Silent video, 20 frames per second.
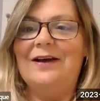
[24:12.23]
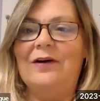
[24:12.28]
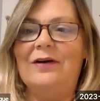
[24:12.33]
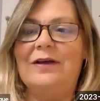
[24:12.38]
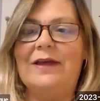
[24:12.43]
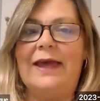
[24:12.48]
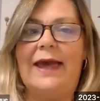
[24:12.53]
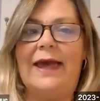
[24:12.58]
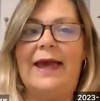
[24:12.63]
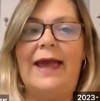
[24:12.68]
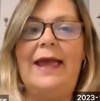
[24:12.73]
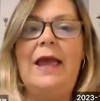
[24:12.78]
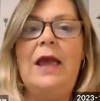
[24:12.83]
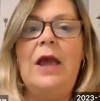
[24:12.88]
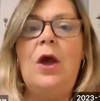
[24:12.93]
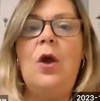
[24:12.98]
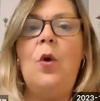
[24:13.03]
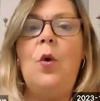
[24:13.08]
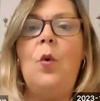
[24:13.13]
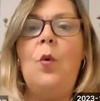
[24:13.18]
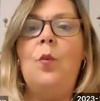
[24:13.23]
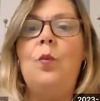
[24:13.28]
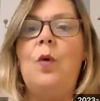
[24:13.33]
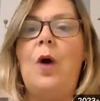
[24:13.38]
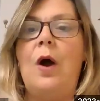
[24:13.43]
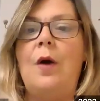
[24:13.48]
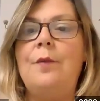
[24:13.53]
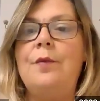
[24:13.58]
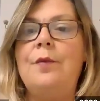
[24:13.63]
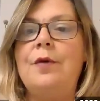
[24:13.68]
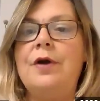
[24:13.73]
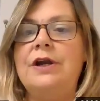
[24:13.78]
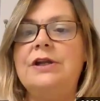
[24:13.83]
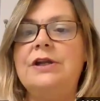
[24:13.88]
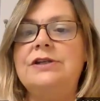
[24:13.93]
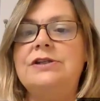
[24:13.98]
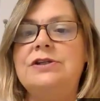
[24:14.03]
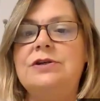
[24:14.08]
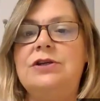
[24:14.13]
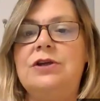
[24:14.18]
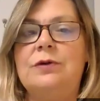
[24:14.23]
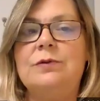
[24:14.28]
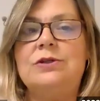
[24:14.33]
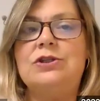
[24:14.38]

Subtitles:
okay, what we're going to do,